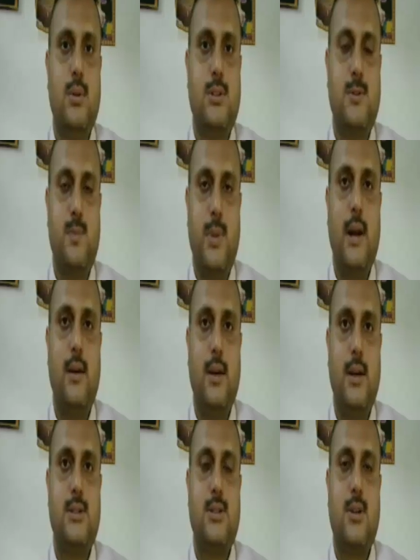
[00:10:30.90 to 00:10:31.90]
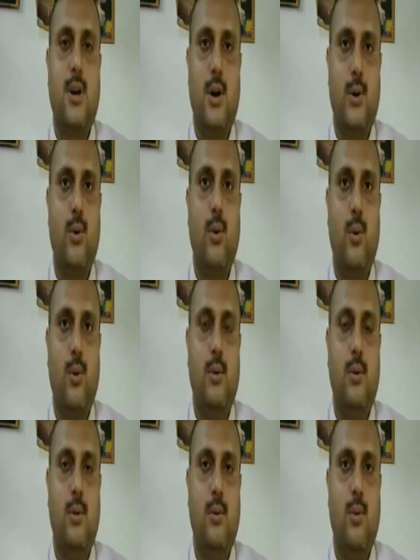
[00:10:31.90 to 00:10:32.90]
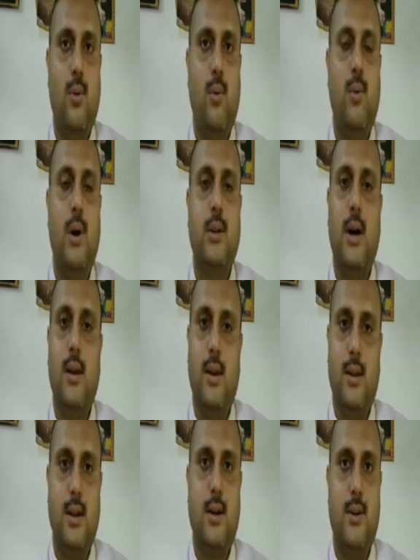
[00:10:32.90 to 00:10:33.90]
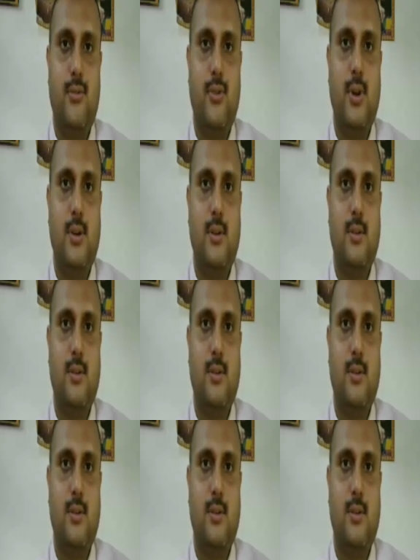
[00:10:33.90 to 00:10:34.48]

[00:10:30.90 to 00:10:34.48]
spread its control over the another country,